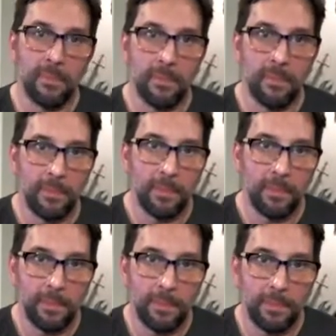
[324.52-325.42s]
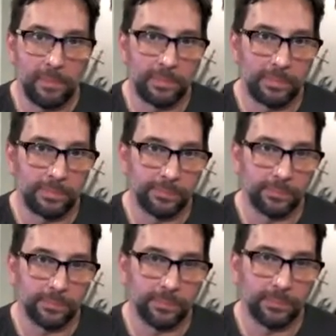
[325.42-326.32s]

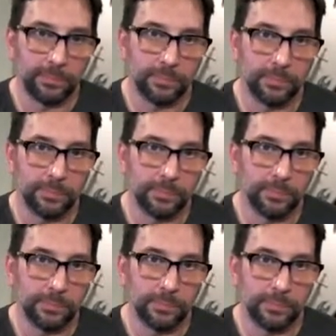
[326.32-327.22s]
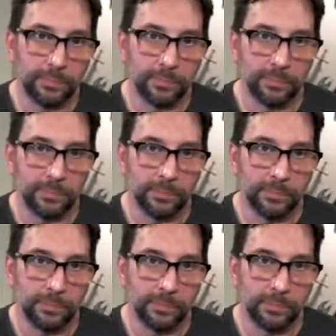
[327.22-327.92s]
[no speech]